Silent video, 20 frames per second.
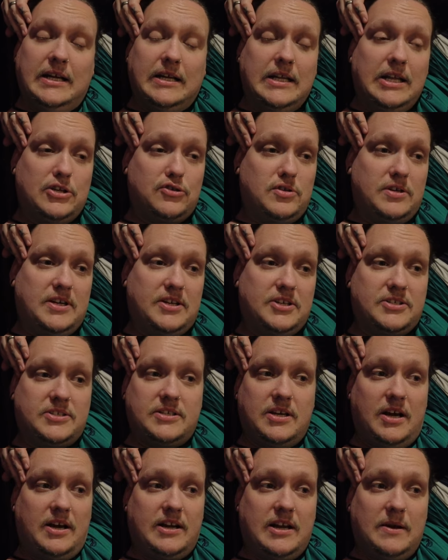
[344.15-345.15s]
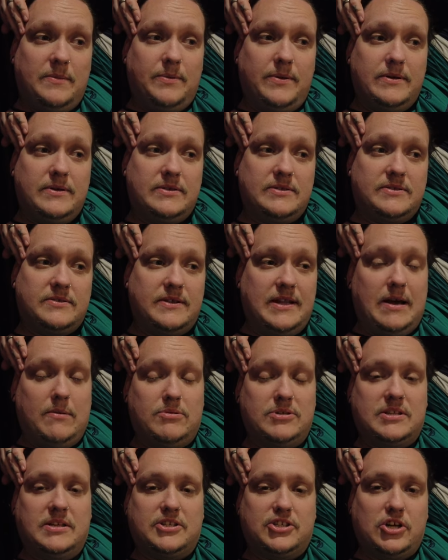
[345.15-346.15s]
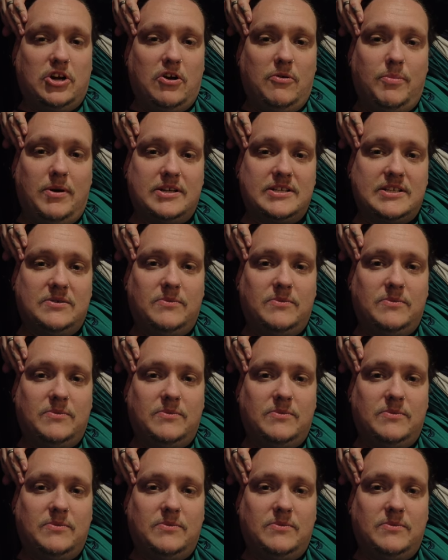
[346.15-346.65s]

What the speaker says: Literally just turned up and there was the shuttle bus.